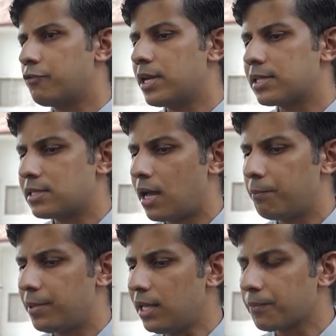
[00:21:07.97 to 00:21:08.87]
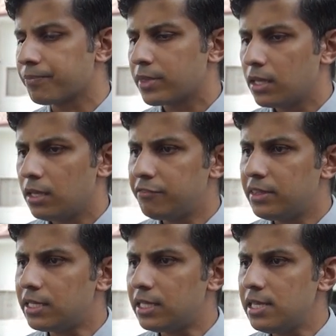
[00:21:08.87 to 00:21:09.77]
For example, if
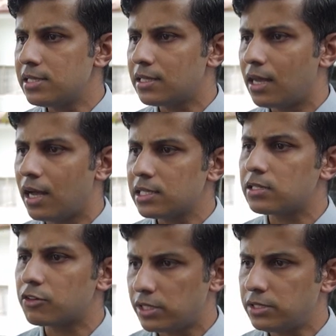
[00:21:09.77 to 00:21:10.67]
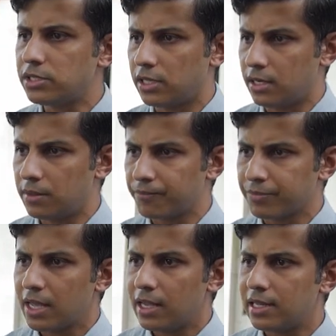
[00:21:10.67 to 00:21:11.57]
the teacher asks a question,
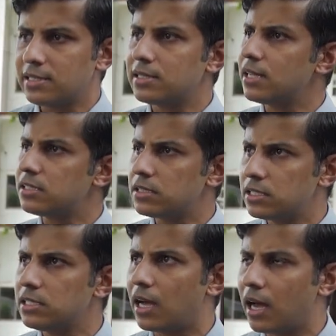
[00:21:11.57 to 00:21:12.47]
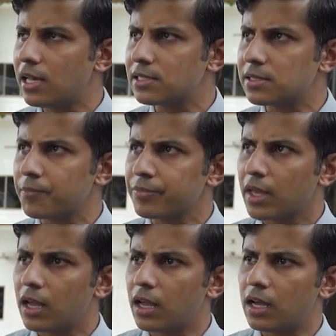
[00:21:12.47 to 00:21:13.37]
let's say she asks,
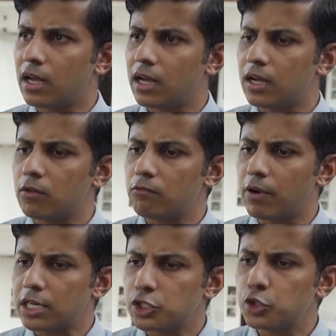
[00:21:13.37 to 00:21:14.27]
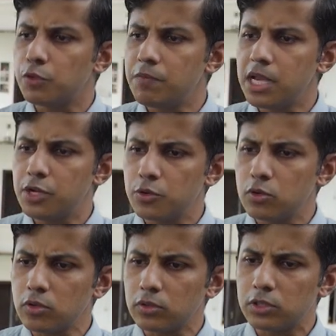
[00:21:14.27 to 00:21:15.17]
uh, what should we
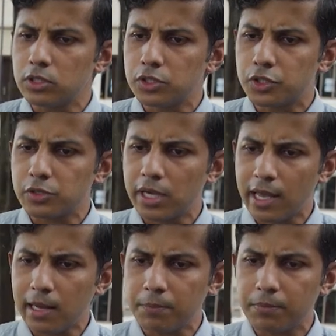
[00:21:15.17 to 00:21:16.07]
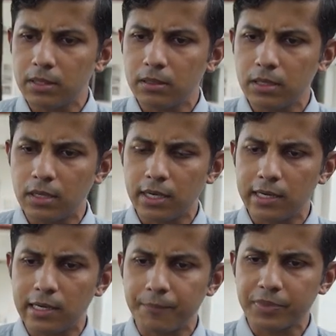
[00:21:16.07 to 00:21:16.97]
do to help
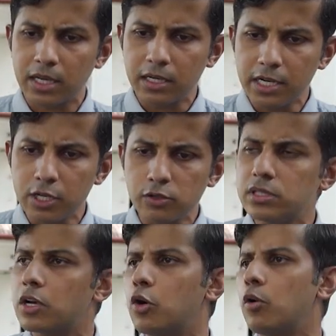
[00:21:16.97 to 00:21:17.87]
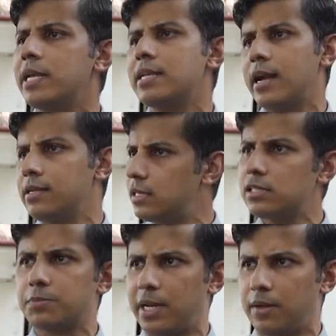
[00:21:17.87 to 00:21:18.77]
uh, reduce the
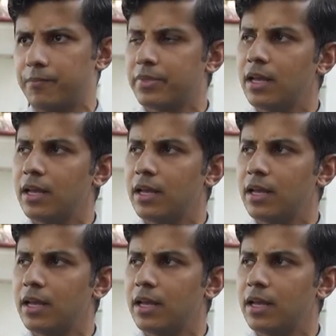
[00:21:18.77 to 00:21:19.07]
COVID-19 spread?